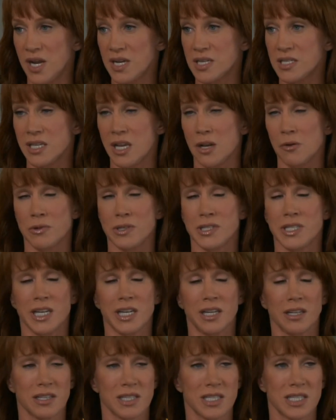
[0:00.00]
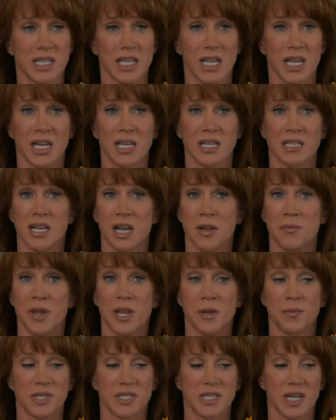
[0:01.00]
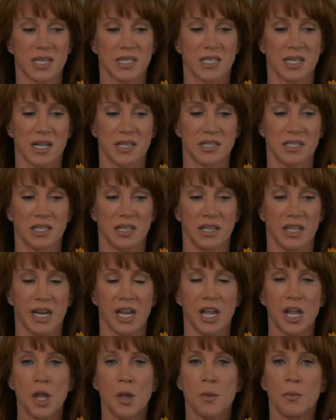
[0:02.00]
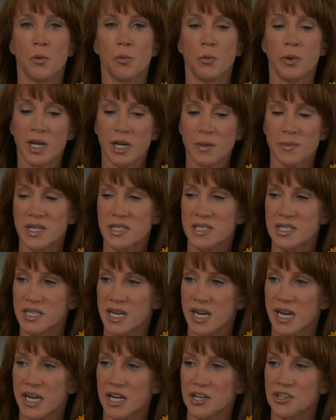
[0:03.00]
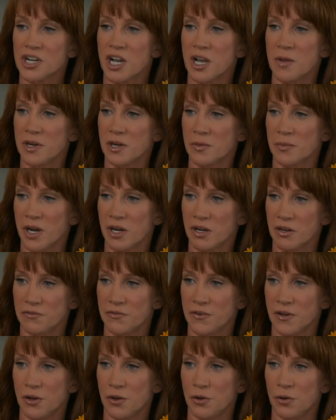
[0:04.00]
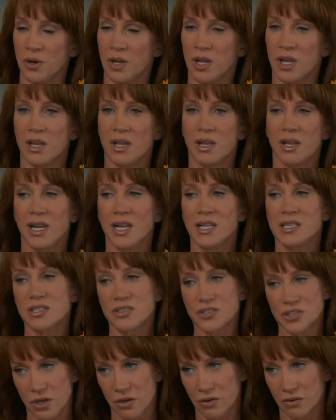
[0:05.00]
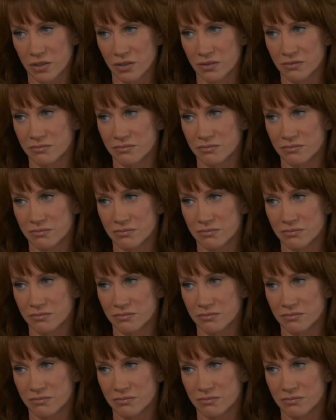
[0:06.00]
I say ridiculous things. I make mistakes constantly. But when I'm on stage, I'm in a microphone, it's a joke.